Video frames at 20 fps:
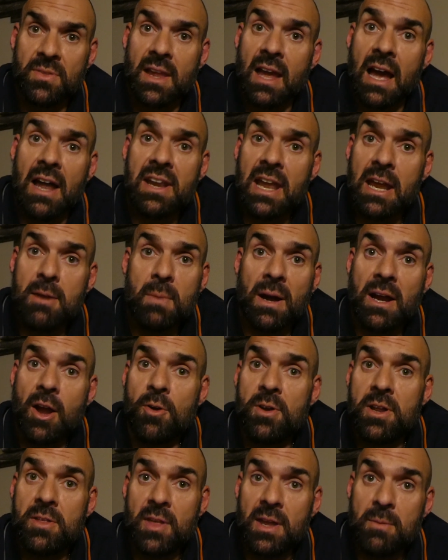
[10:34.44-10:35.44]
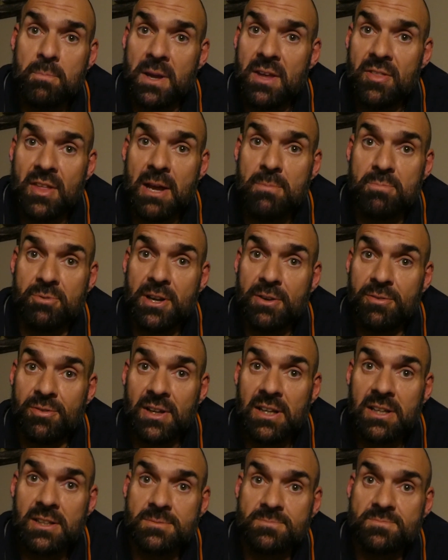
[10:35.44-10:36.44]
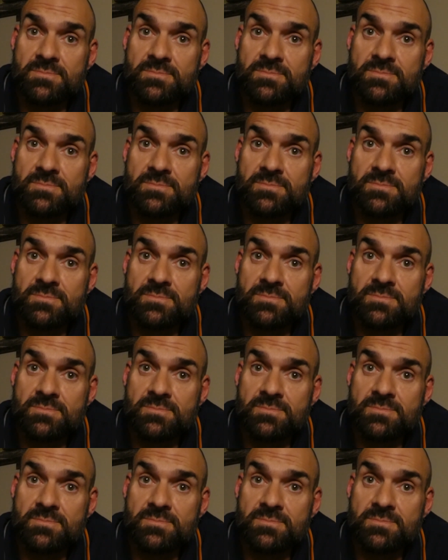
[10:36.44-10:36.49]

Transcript: And they might only be there briefly.